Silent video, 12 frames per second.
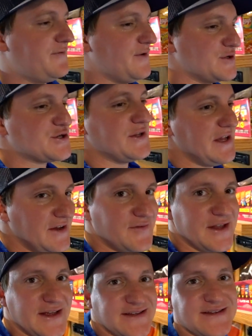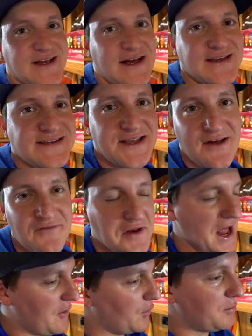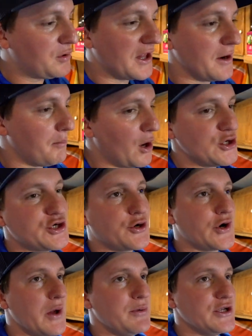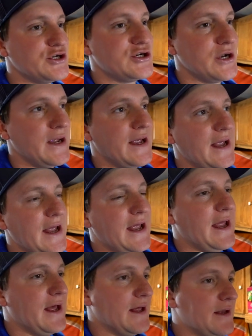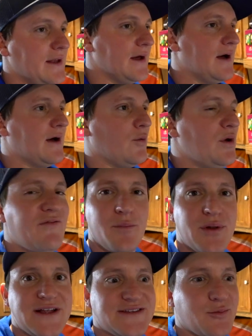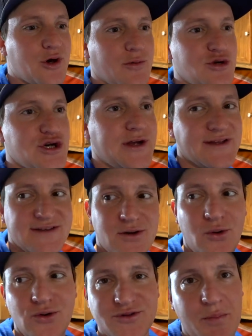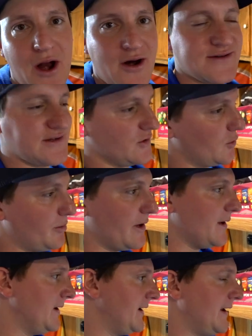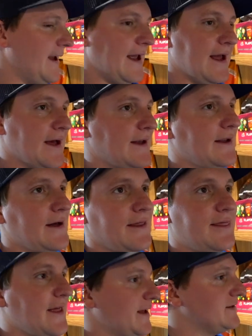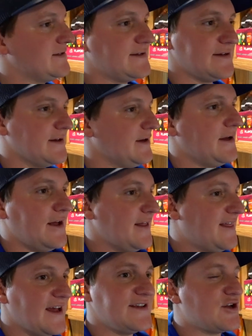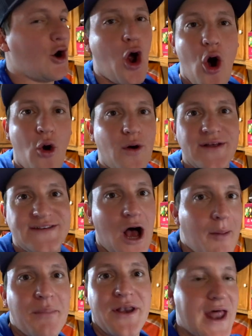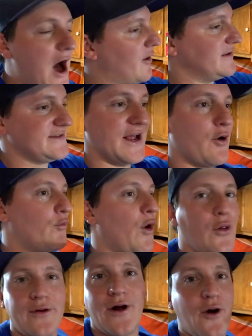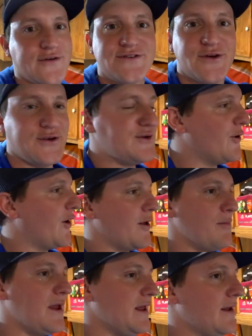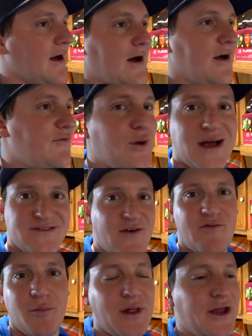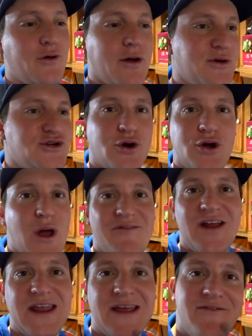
fish in the evenings, uh, Steph and I, we played a bunch of cribbage, and uh, we even played some cribbage against Cole's parents a little bit. And uh, things things are always up and down. It's like a roller coaster, you know what I mean? Uh, if you guys have ever played cribbage or you have any